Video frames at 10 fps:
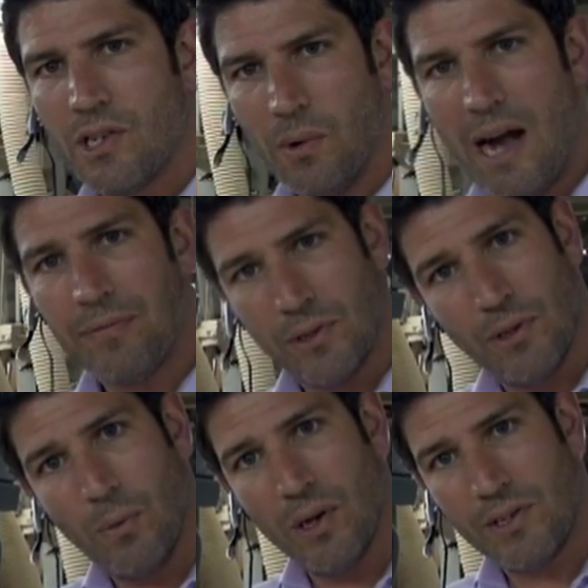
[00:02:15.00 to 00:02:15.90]
So after
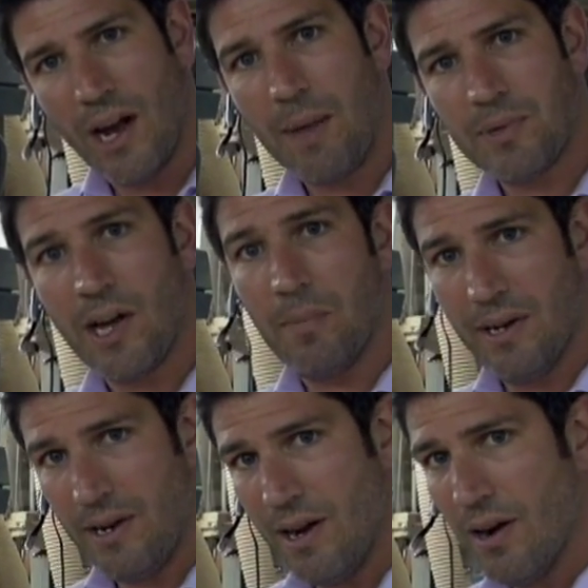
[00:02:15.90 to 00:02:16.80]
the wood tops come
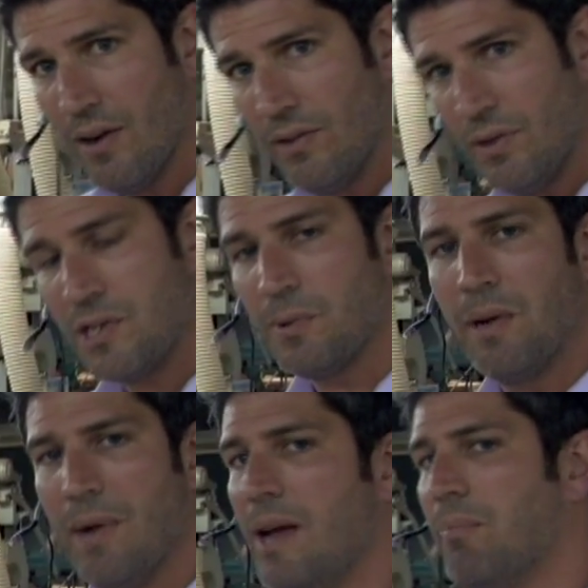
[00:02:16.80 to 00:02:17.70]
in here, there's
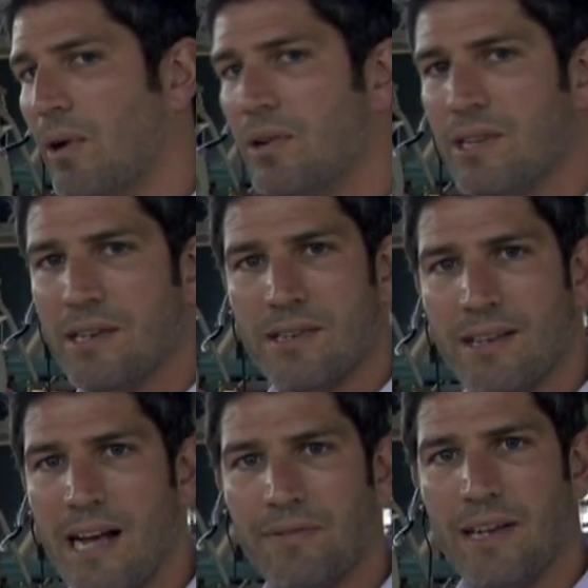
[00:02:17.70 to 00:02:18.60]
3 main processes
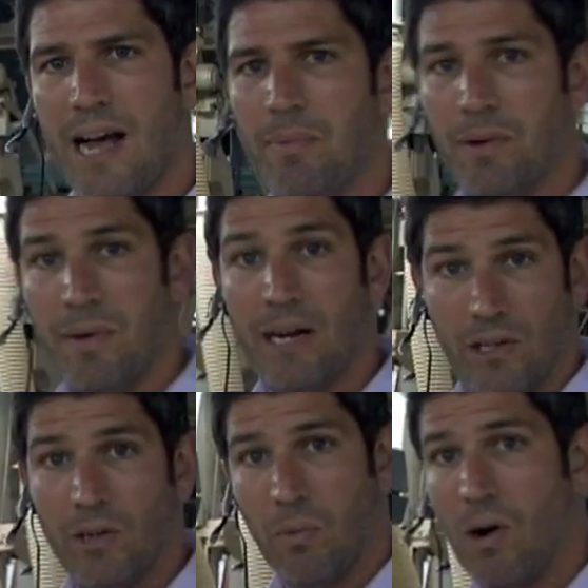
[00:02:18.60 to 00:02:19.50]
that have to happen to make
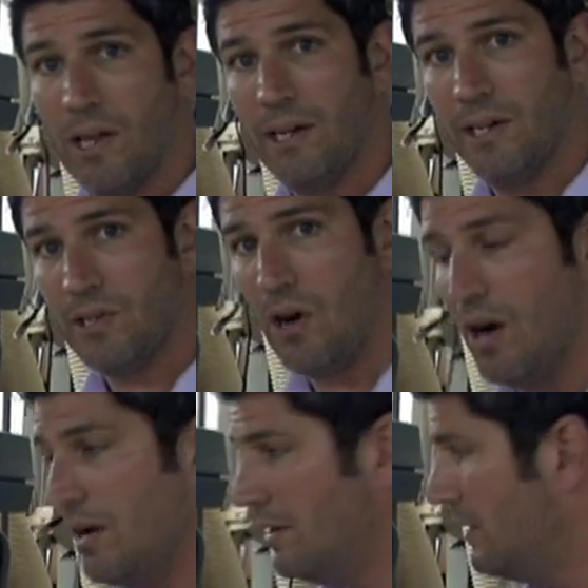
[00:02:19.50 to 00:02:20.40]
it look more like a
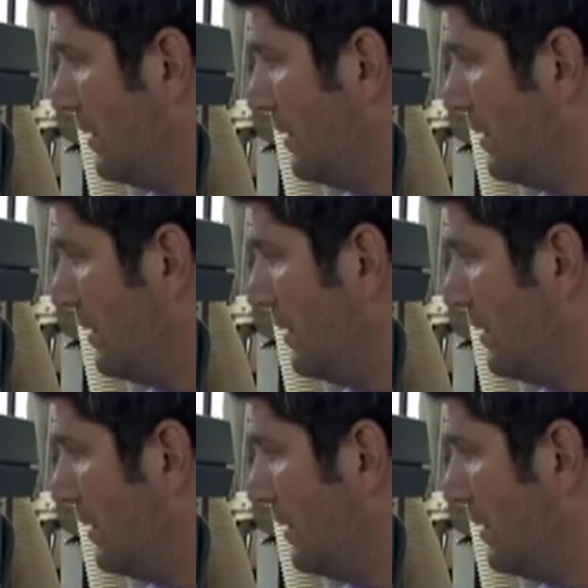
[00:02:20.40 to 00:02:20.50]
guitar.